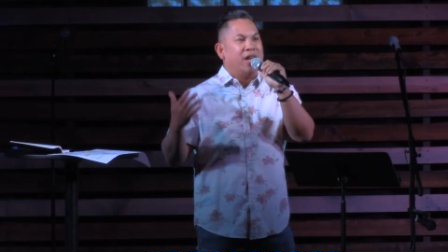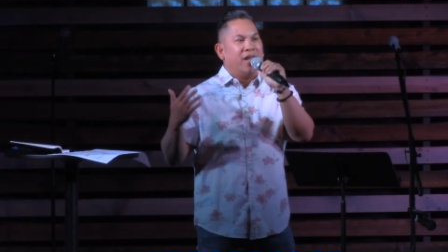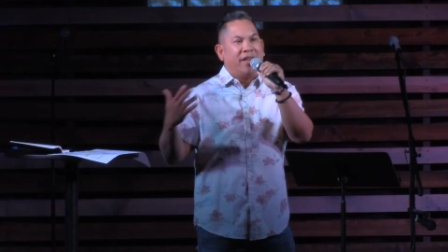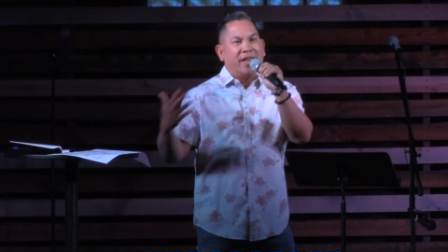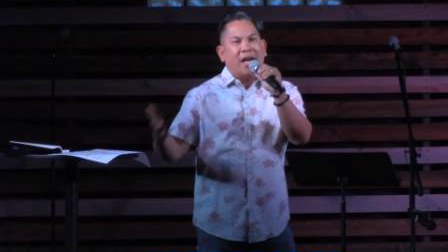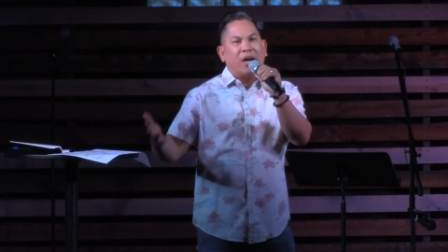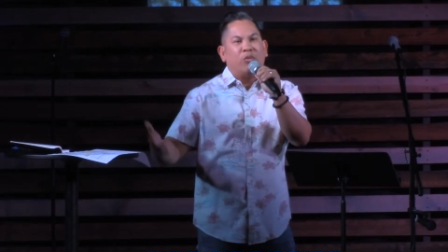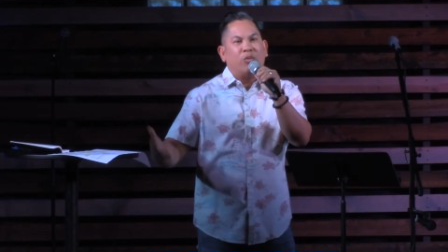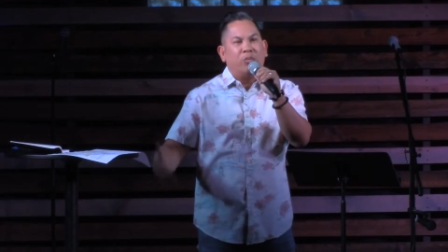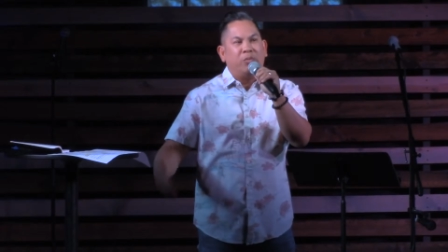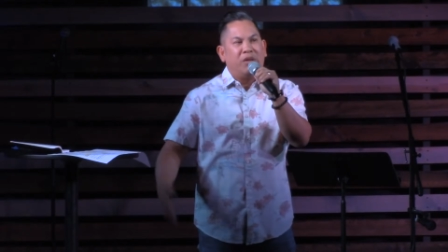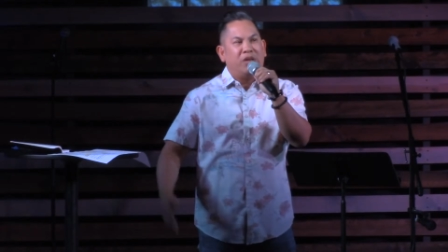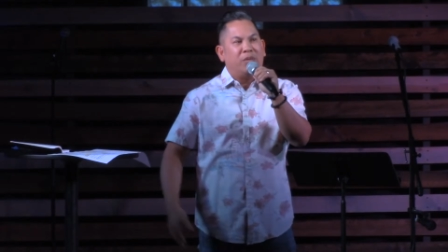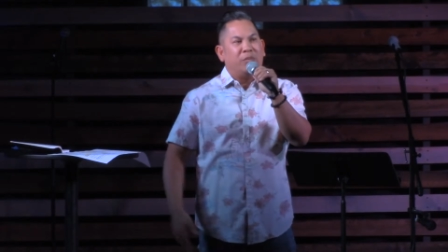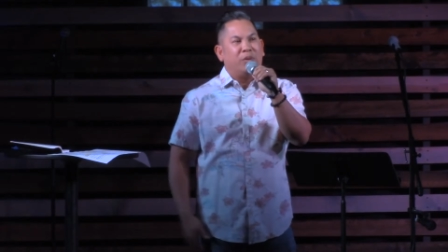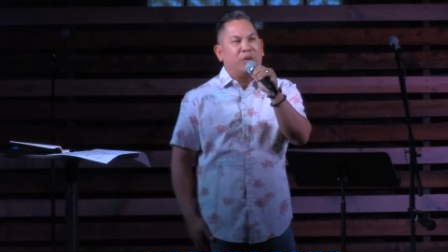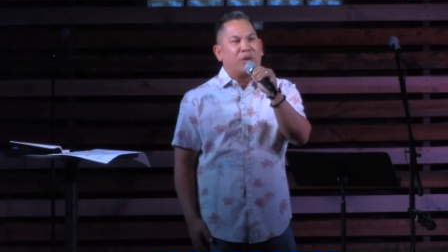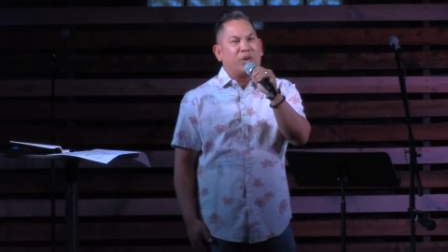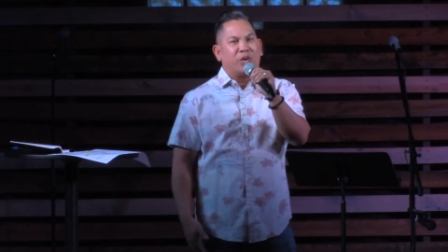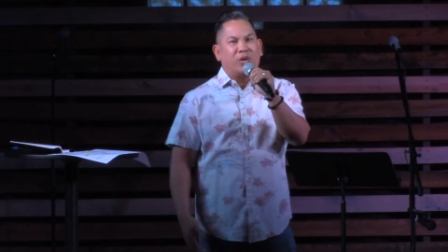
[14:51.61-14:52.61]
That will be the
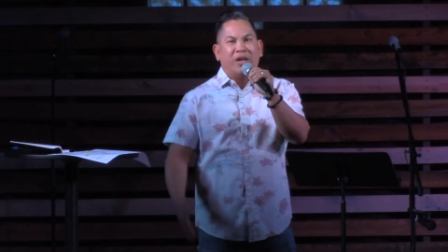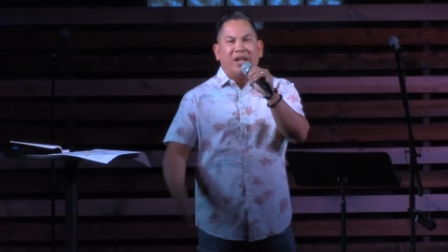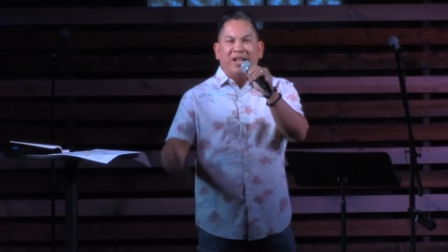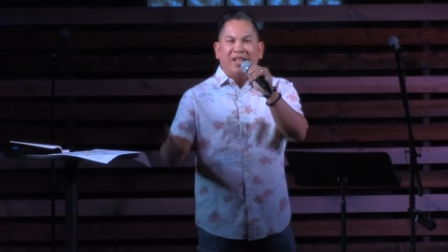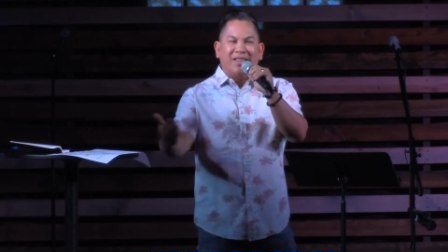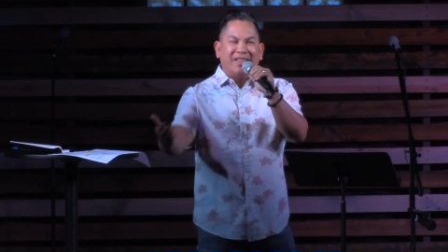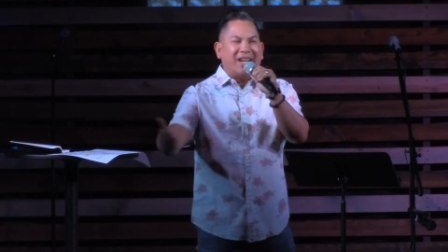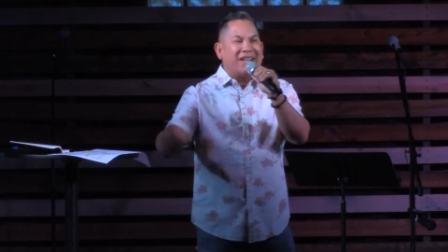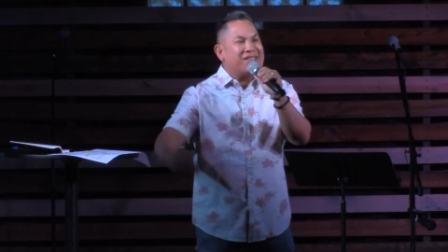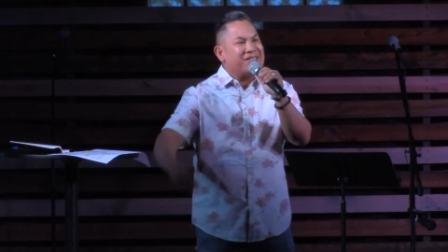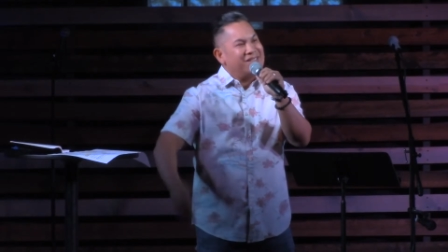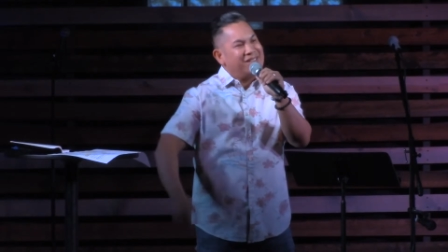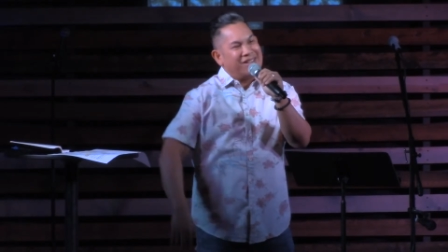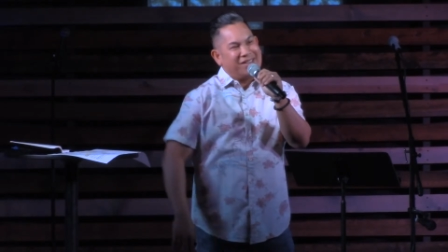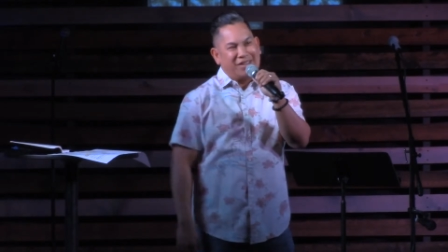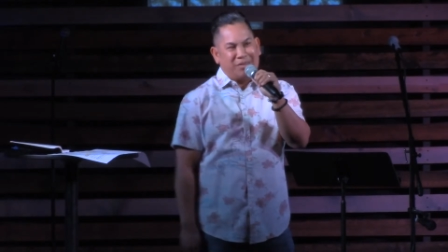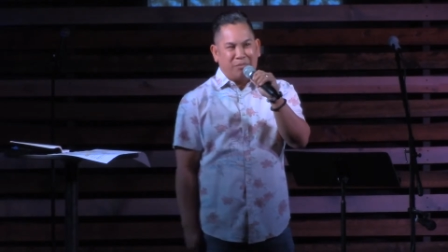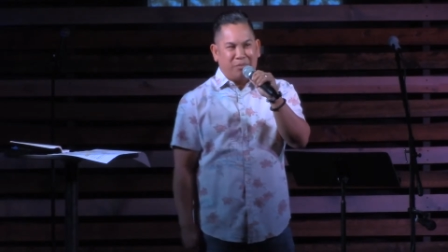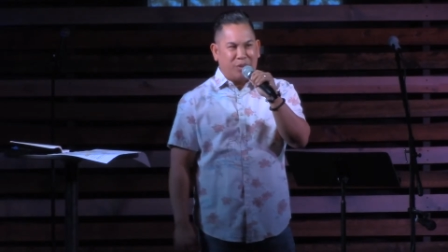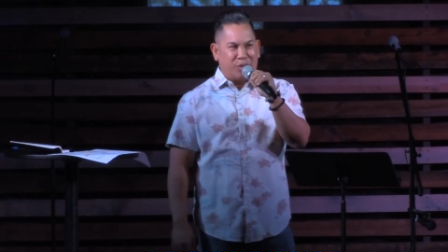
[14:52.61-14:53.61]
miracle. That's
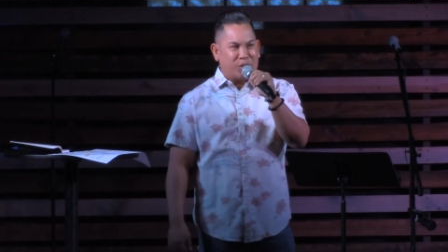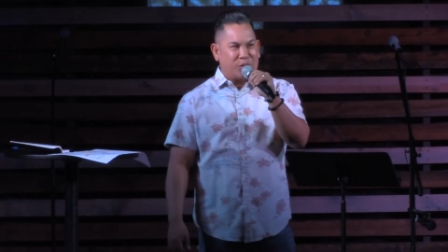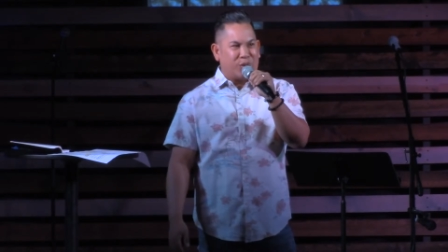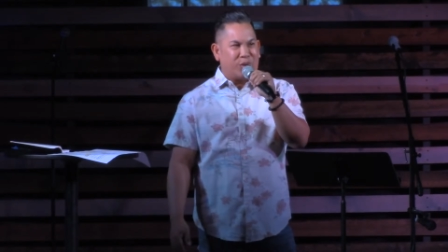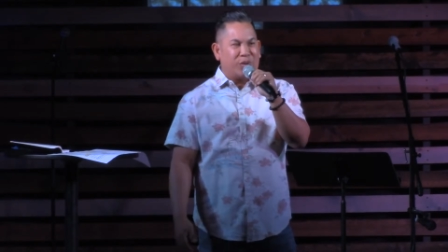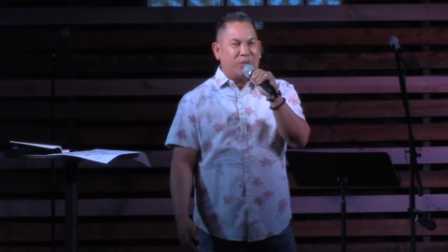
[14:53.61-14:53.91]
not the miracle.